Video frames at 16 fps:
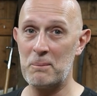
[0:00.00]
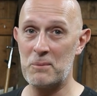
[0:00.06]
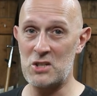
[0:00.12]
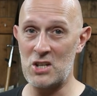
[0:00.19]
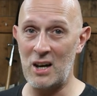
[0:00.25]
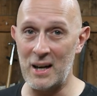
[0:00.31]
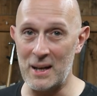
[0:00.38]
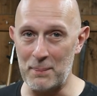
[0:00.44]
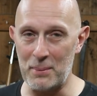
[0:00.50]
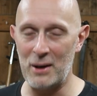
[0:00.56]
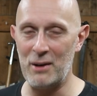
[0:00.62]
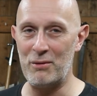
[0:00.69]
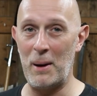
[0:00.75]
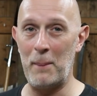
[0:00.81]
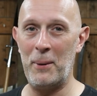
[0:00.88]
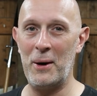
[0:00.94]
type
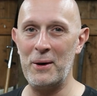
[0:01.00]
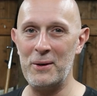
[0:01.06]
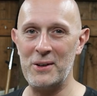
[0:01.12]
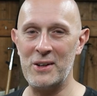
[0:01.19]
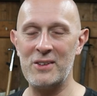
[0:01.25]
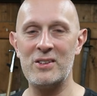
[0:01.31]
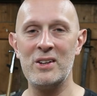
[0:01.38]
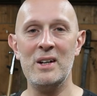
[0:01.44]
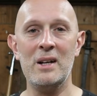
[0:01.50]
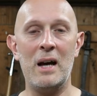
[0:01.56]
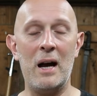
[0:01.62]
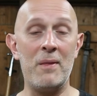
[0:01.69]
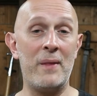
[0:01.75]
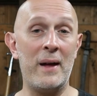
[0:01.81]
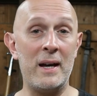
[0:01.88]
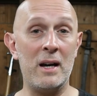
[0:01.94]
of opponent,
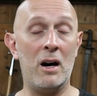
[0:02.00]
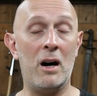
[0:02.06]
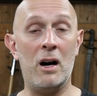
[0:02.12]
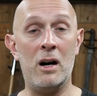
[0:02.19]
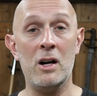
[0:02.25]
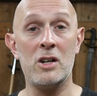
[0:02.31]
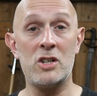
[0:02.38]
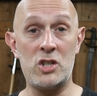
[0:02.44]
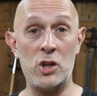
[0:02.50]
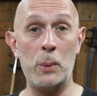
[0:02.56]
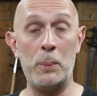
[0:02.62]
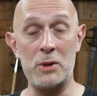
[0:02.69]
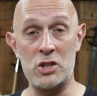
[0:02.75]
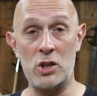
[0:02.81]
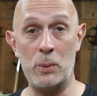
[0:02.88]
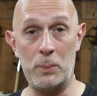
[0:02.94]
and they are
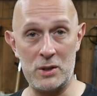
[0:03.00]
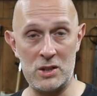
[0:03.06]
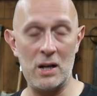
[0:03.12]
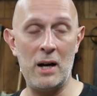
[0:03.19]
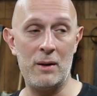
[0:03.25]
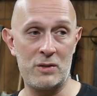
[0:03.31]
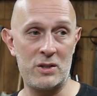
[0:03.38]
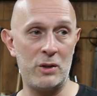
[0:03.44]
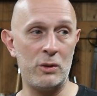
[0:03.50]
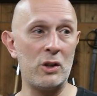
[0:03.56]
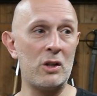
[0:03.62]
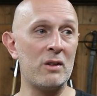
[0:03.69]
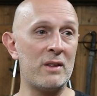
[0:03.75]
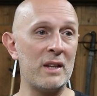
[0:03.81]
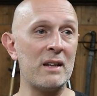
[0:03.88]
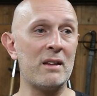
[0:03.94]
super, super tough. So you
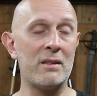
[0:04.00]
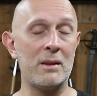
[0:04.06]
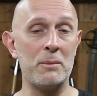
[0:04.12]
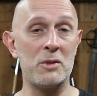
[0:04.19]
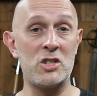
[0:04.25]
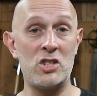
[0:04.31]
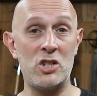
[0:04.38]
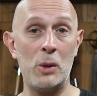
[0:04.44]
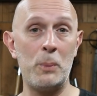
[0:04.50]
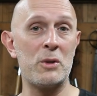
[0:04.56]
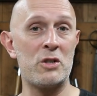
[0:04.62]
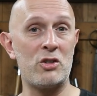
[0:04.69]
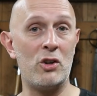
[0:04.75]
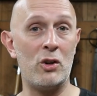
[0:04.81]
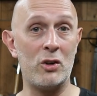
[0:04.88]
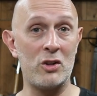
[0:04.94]
can think of them as super
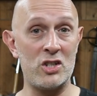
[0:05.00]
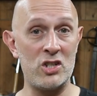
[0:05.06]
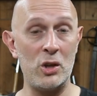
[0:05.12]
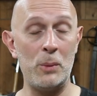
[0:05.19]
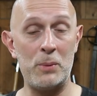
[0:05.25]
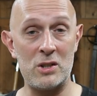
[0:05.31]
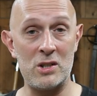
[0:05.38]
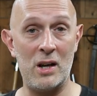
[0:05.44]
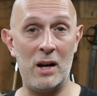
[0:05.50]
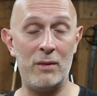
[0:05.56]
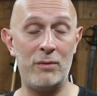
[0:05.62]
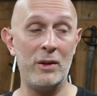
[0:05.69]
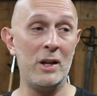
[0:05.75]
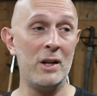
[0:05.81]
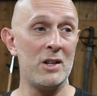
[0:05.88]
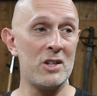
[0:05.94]
strong, super
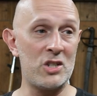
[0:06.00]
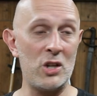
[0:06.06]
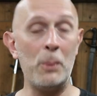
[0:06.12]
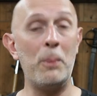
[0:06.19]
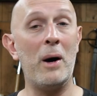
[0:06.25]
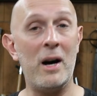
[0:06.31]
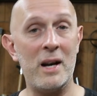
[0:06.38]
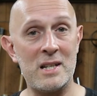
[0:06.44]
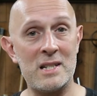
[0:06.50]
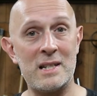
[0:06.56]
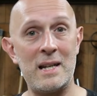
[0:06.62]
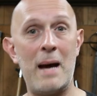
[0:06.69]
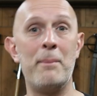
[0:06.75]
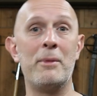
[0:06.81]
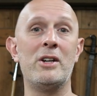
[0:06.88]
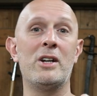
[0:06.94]
tough, super high
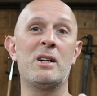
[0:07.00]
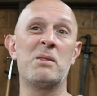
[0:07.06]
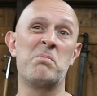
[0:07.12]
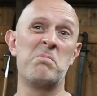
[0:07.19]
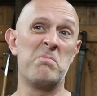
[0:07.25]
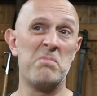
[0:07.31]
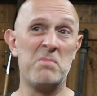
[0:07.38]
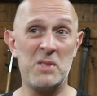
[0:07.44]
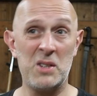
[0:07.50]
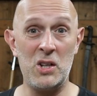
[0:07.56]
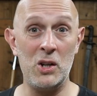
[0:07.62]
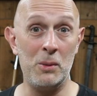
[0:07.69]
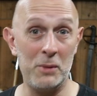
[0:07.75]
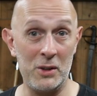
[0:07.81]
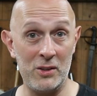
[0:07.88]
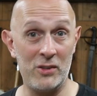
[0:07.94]
stamina,
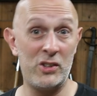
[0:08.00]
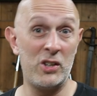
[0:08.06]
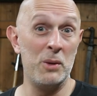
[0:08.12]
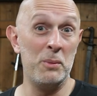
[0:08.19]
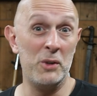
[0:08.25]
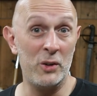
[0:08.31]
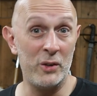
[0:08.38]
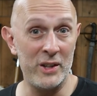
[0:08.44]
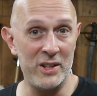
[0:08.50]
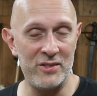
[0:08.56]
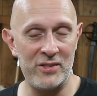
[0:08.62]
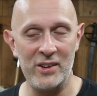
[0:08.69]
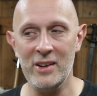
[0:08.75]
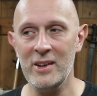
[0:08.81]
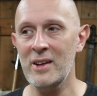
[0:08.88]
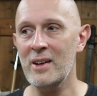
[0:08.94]
humans,
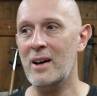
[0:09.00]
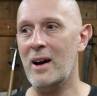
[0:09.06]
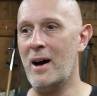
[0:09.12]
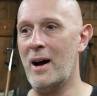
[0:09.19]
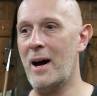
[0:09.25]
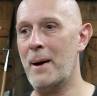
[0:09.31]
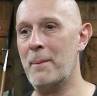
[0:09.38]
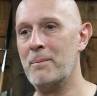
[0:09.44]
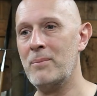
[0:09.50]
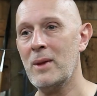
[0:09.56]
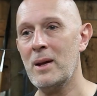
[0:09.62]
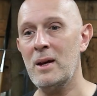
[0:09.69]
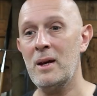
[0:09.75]
humanoids. Um,